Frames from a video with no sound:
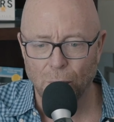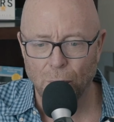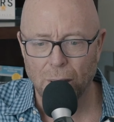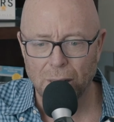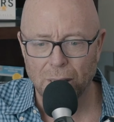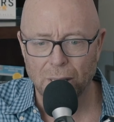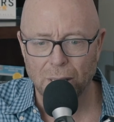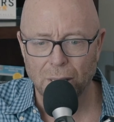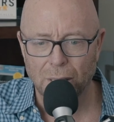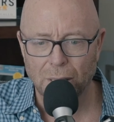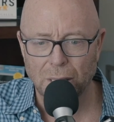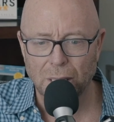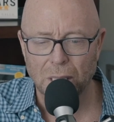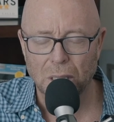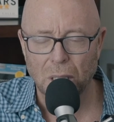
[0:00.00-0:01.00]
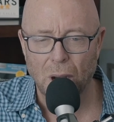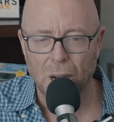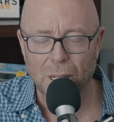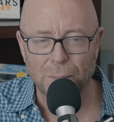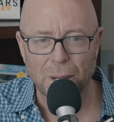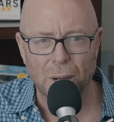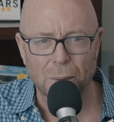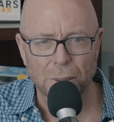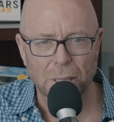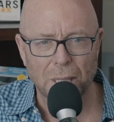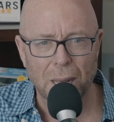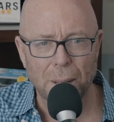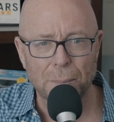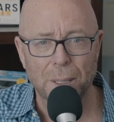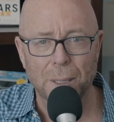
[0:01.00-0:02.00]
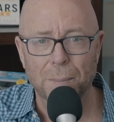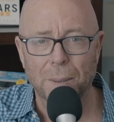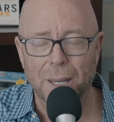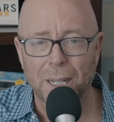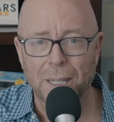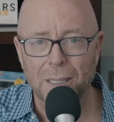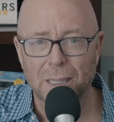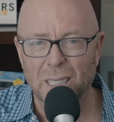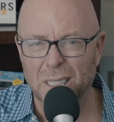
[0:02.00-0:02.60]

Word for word: What do you talk about when you're not being paid?